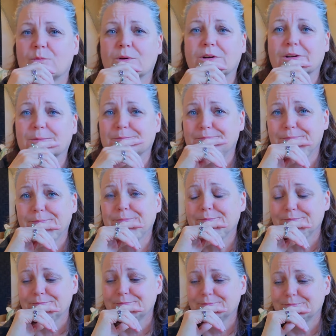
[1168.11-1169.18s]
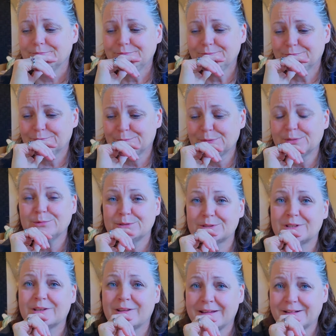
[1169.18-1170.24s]
work. But it was
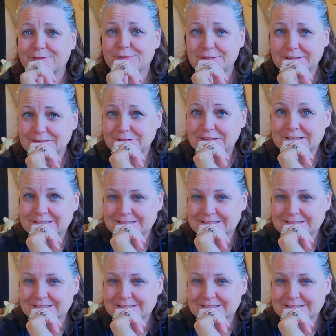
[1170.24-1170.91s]
a lot of fun.